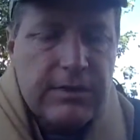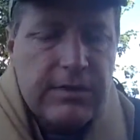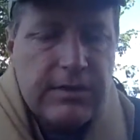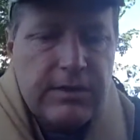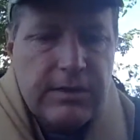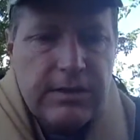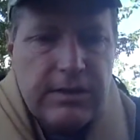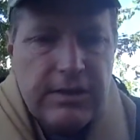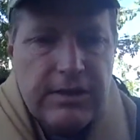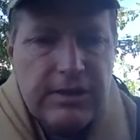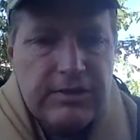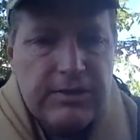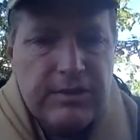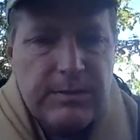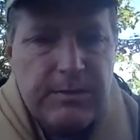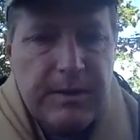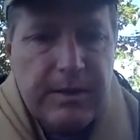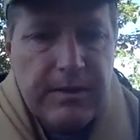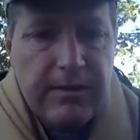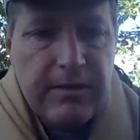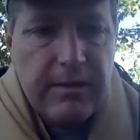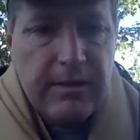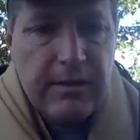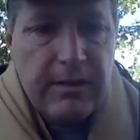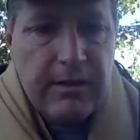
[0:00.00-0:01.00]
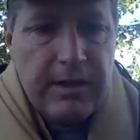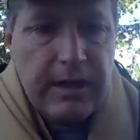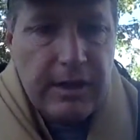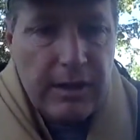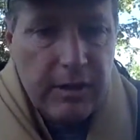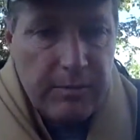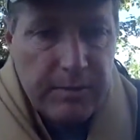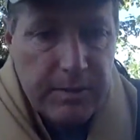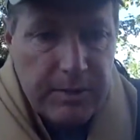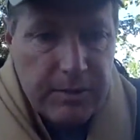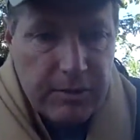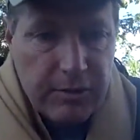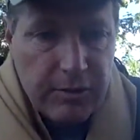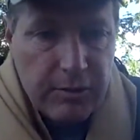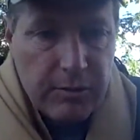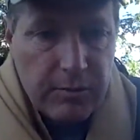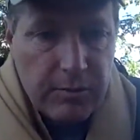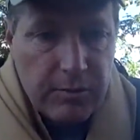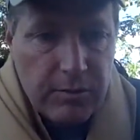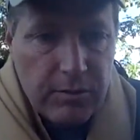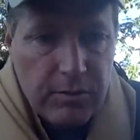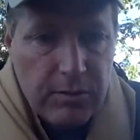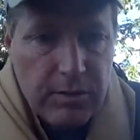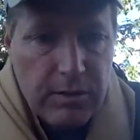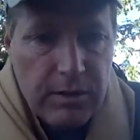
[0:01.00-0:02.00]
needs to be the Arabic
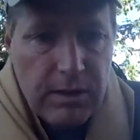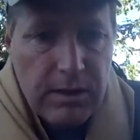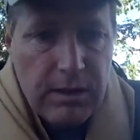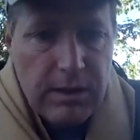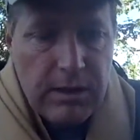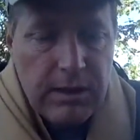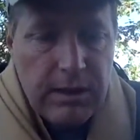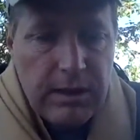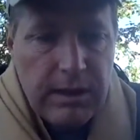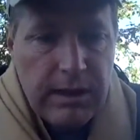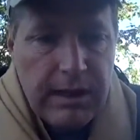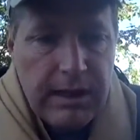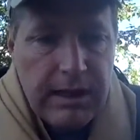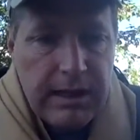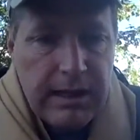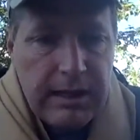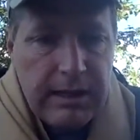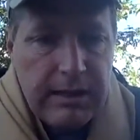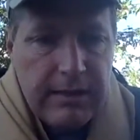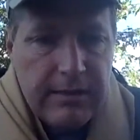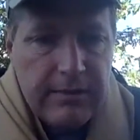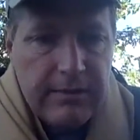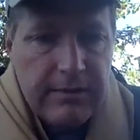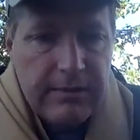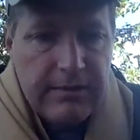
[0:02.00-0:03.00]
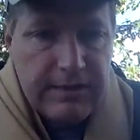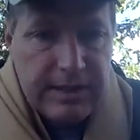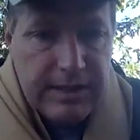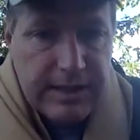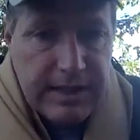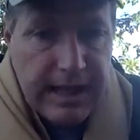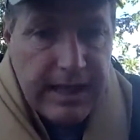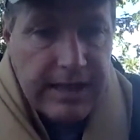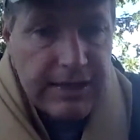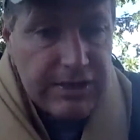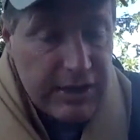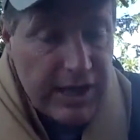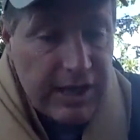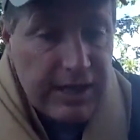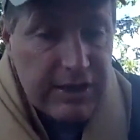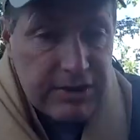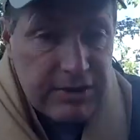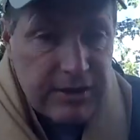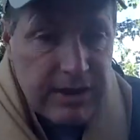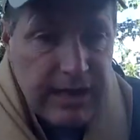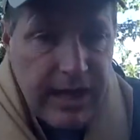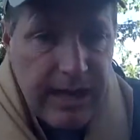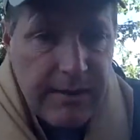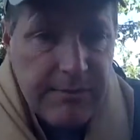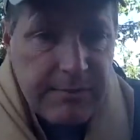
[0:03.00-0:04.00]
numeral, and the TH
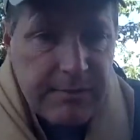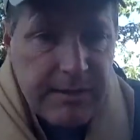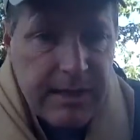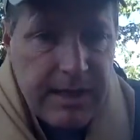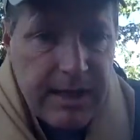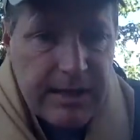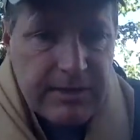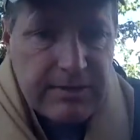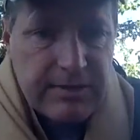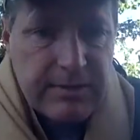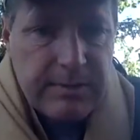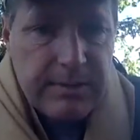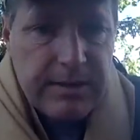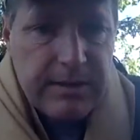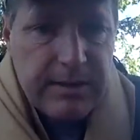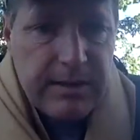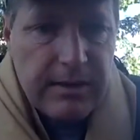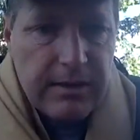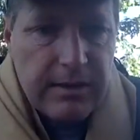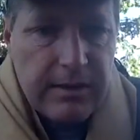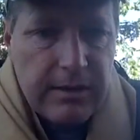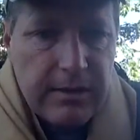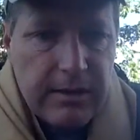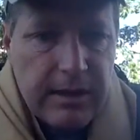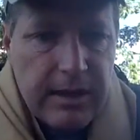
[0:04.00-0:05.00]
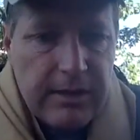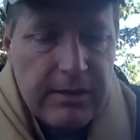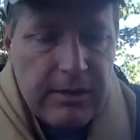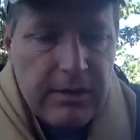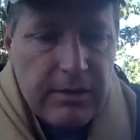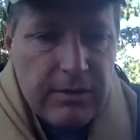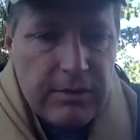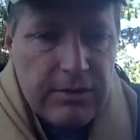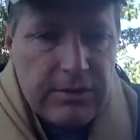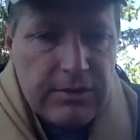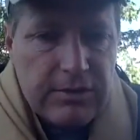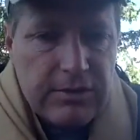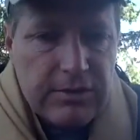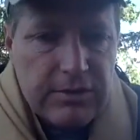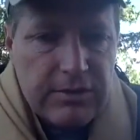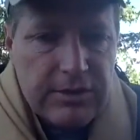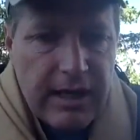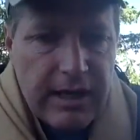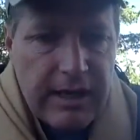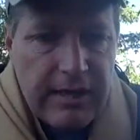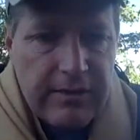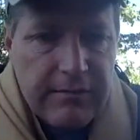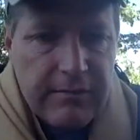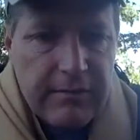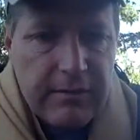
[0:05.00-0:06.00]
actually has to be there. And notice there's a
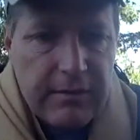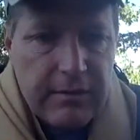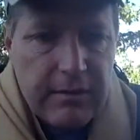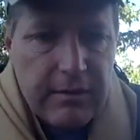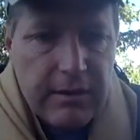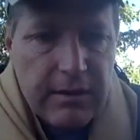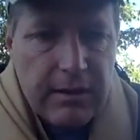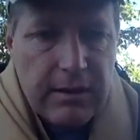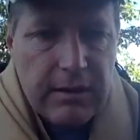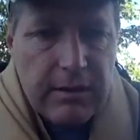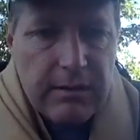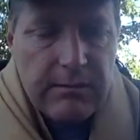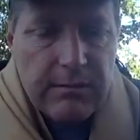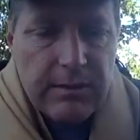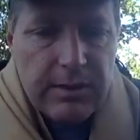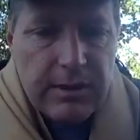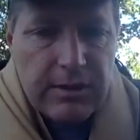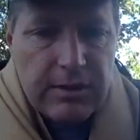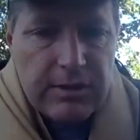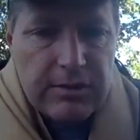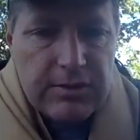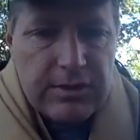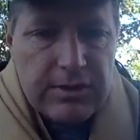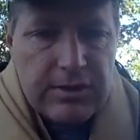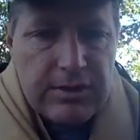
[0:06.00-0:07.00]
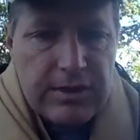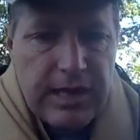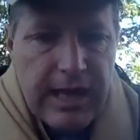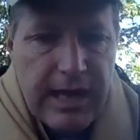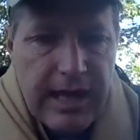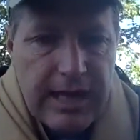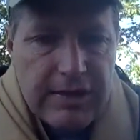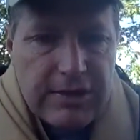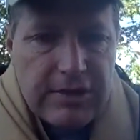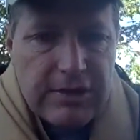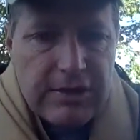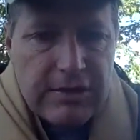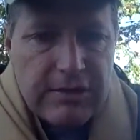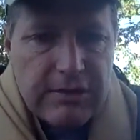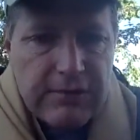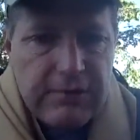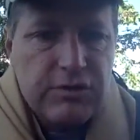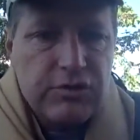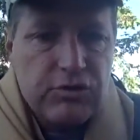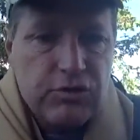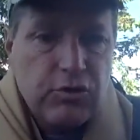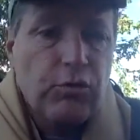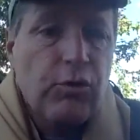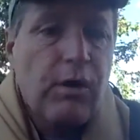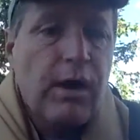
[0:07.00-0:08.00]
hyphen because it's an adjective
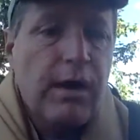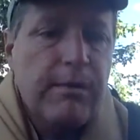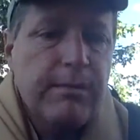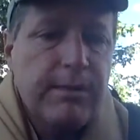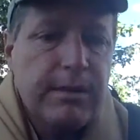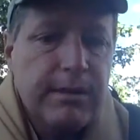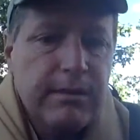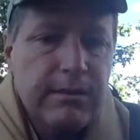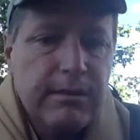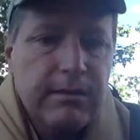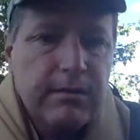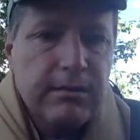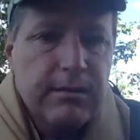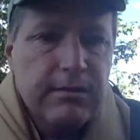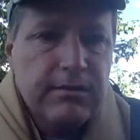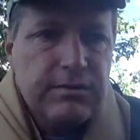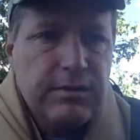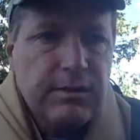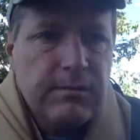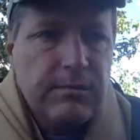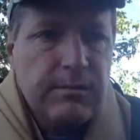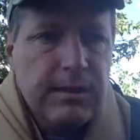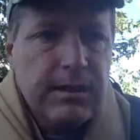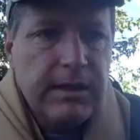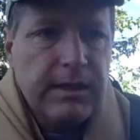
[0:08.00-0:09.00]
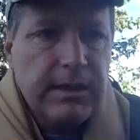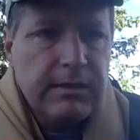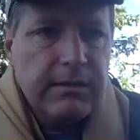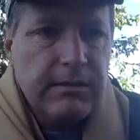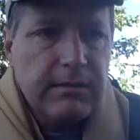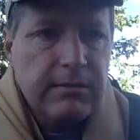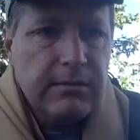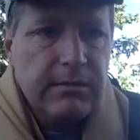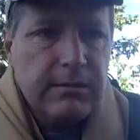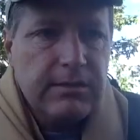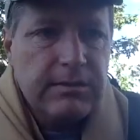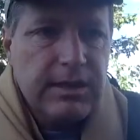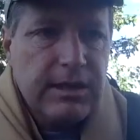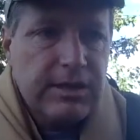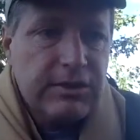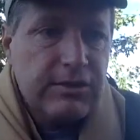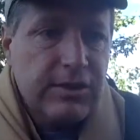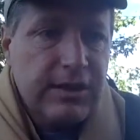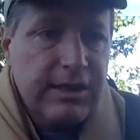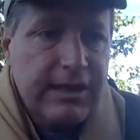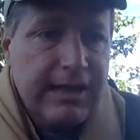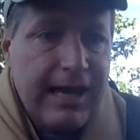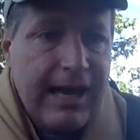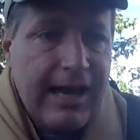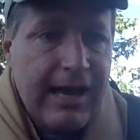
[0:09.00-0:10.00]
describing somebody. It's actually
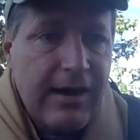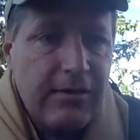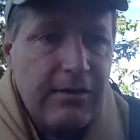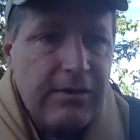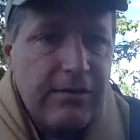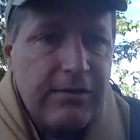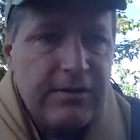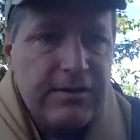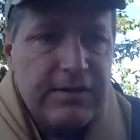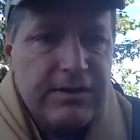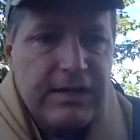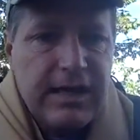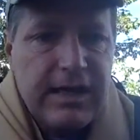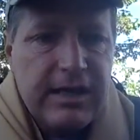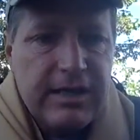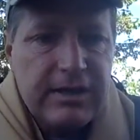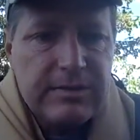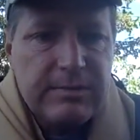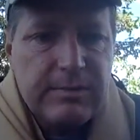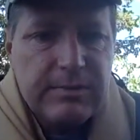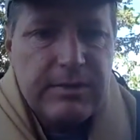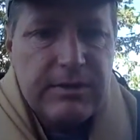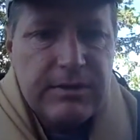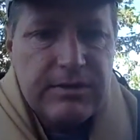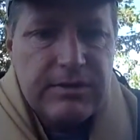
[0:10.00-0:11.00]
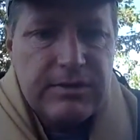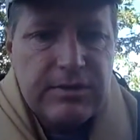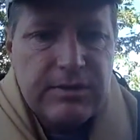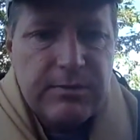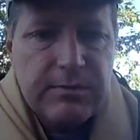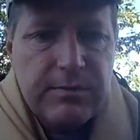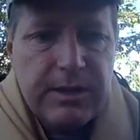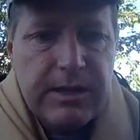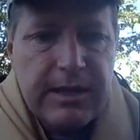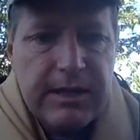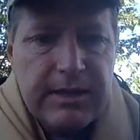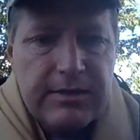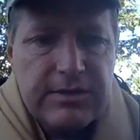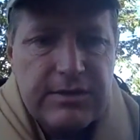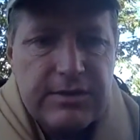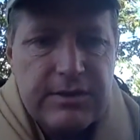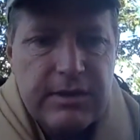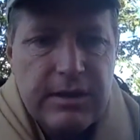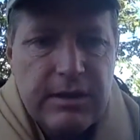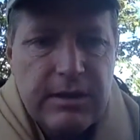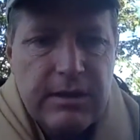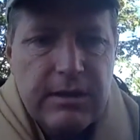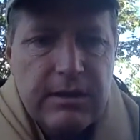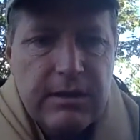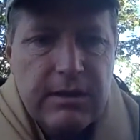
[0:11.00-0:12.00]
a noun in this case, but it supplants
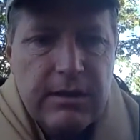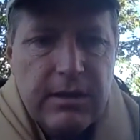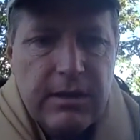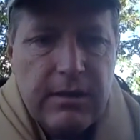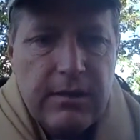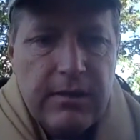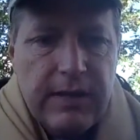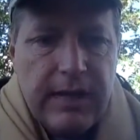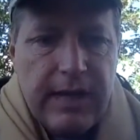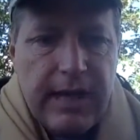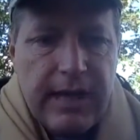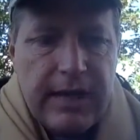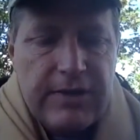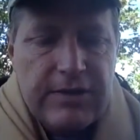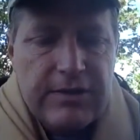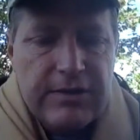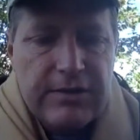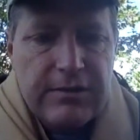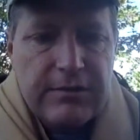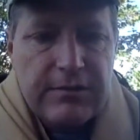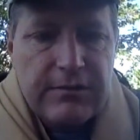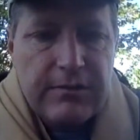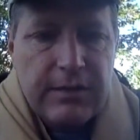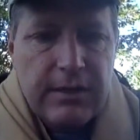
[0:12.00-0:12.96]
the adjective.